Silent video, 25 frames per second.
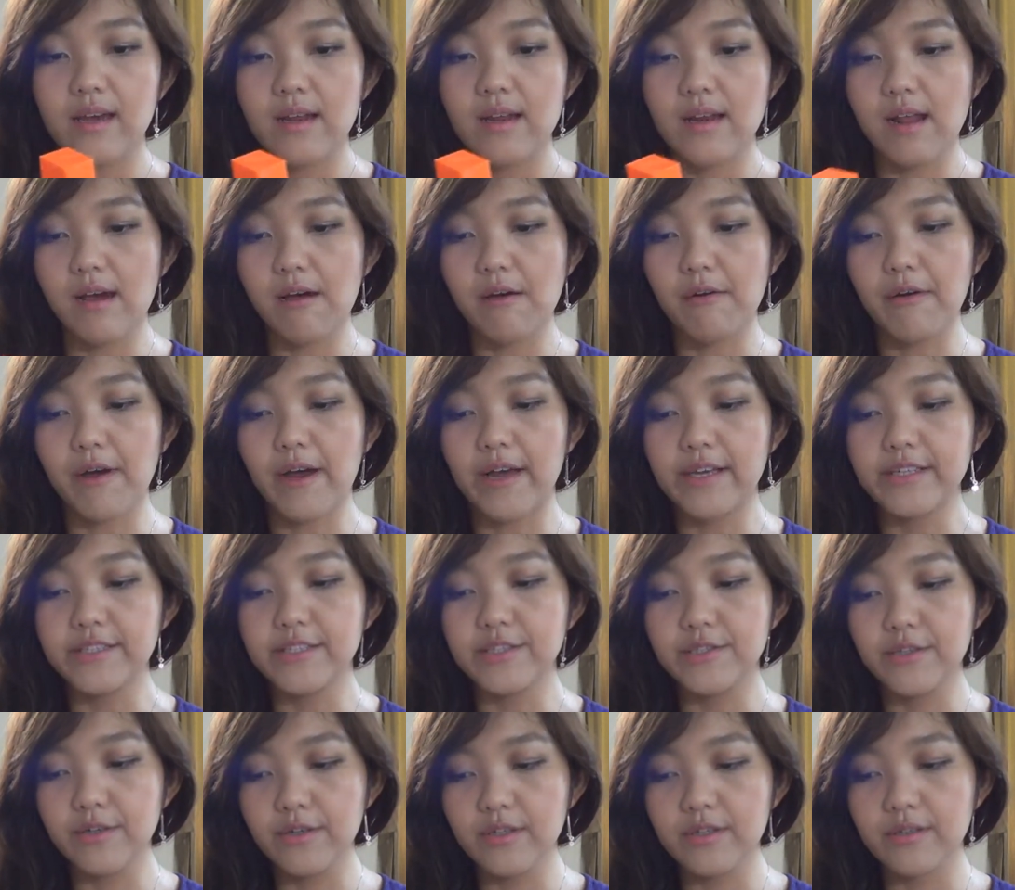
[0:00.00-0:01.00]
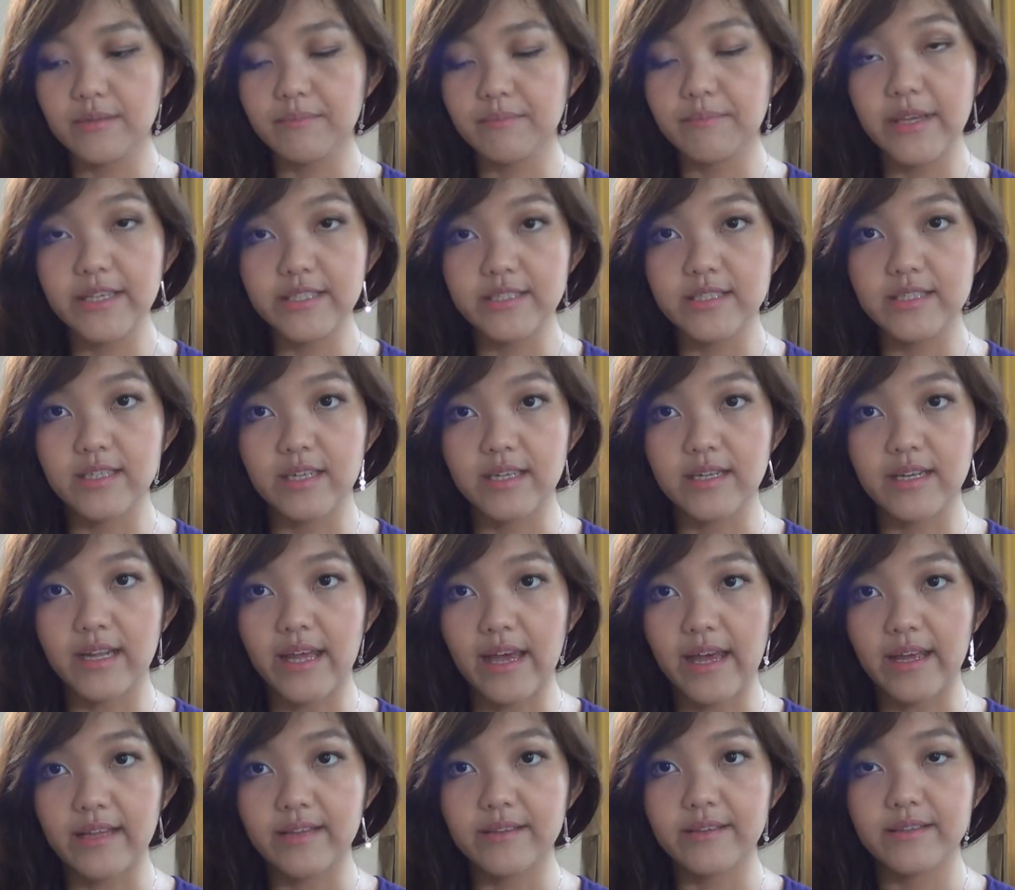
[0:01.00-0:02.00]
Now I should mention
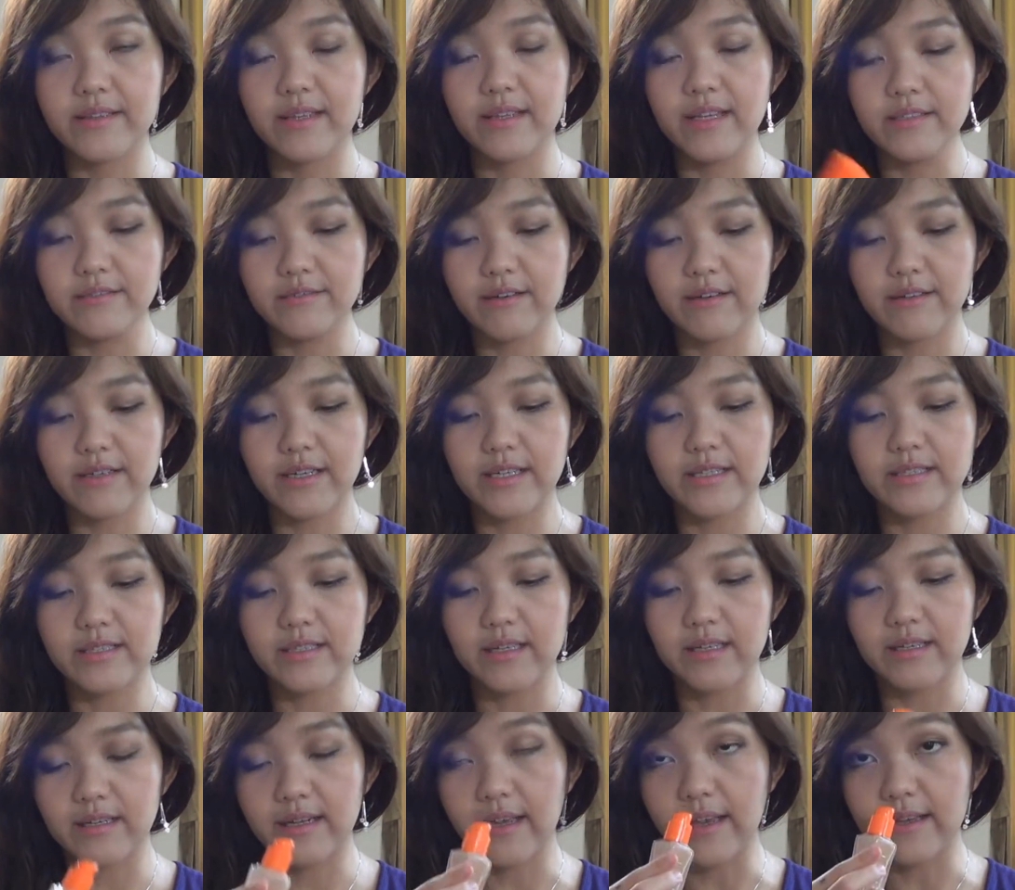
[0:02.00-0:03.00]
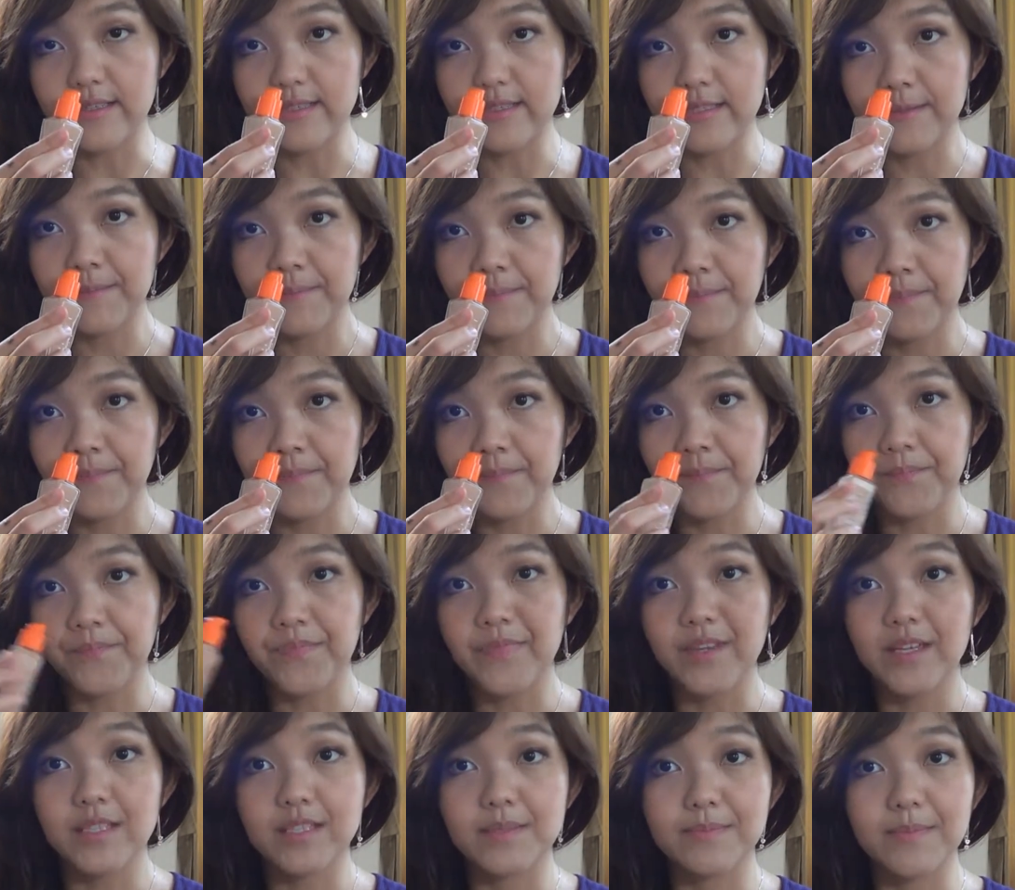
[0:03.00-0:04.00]
that this foundation does
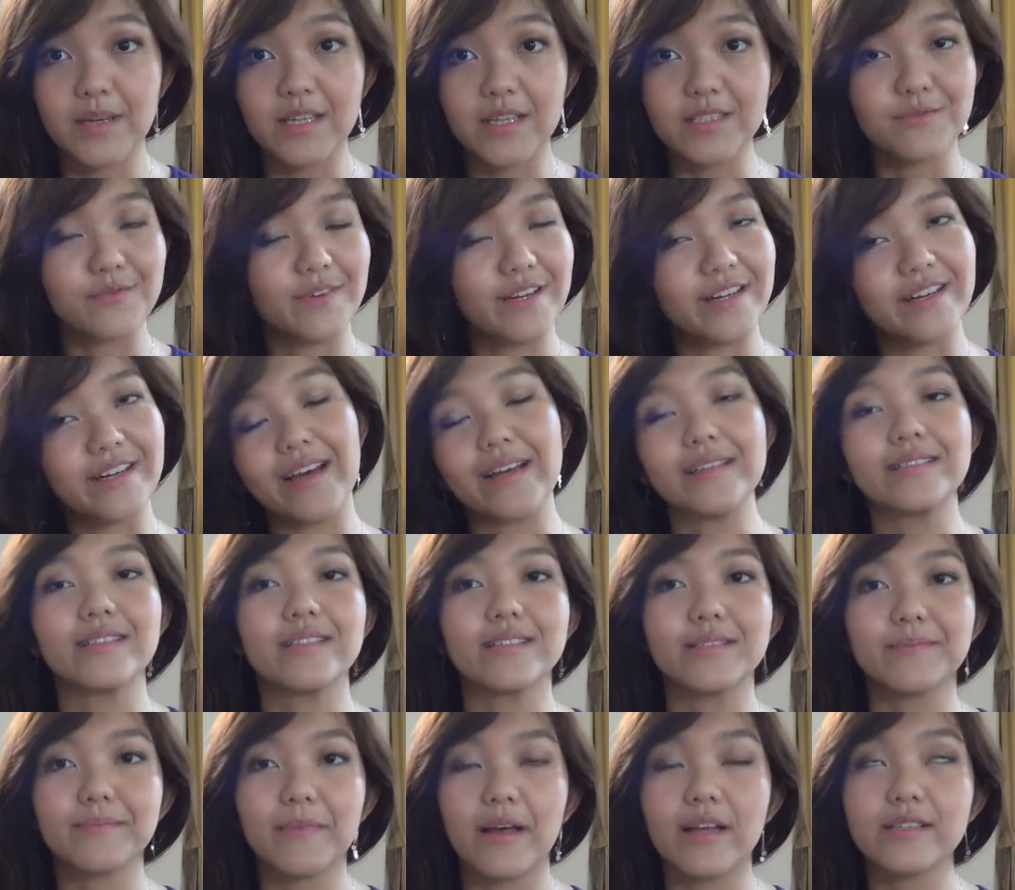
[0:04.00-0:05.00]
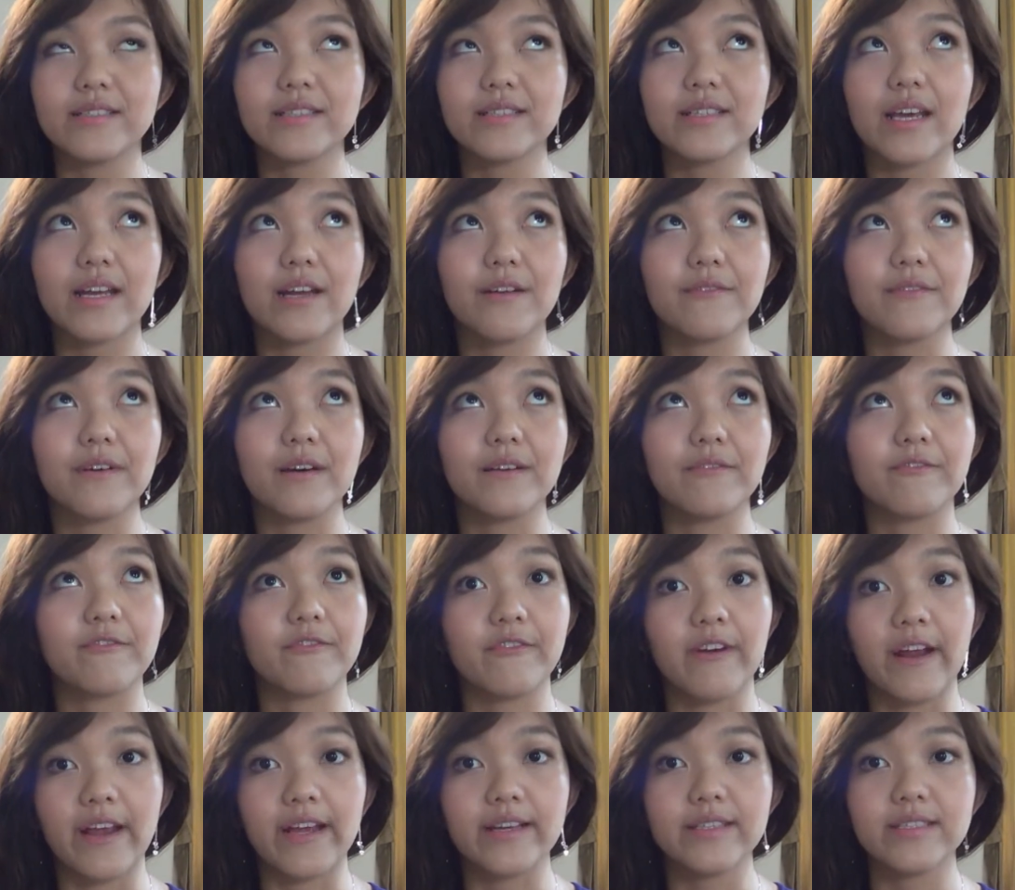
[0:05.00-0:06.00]
smells very nice. It smells kind of a
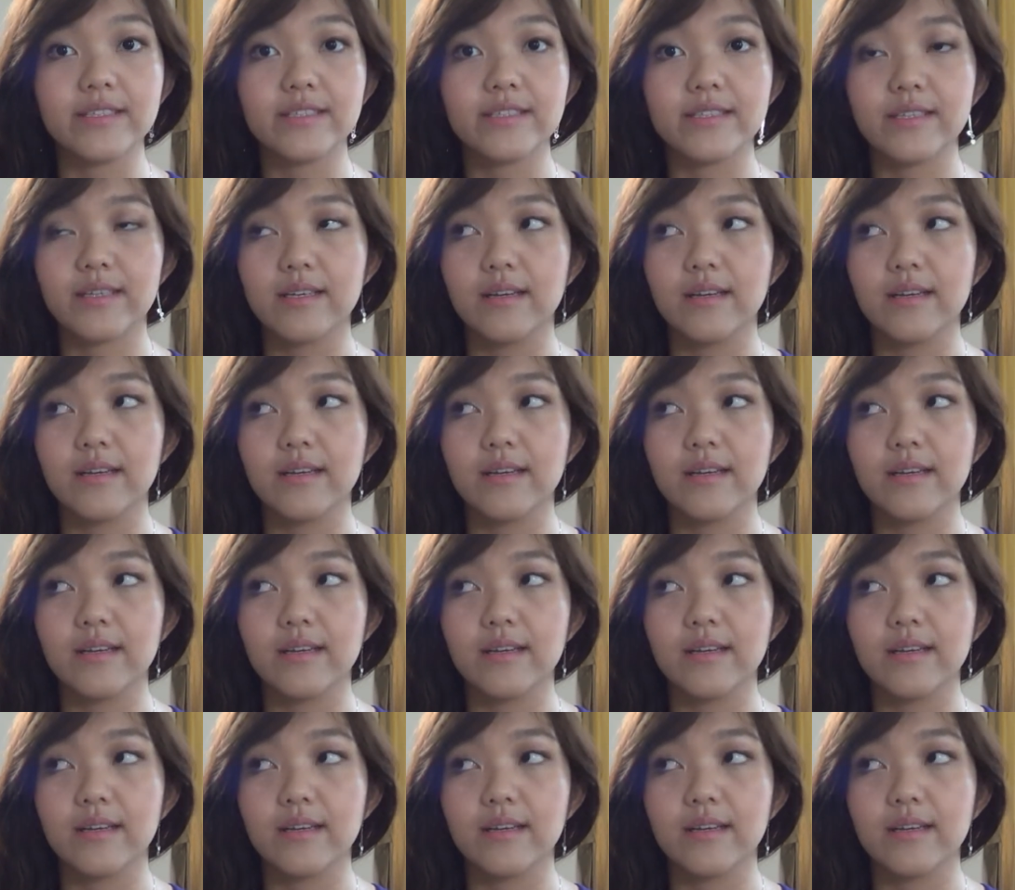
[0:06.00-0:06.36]
fresh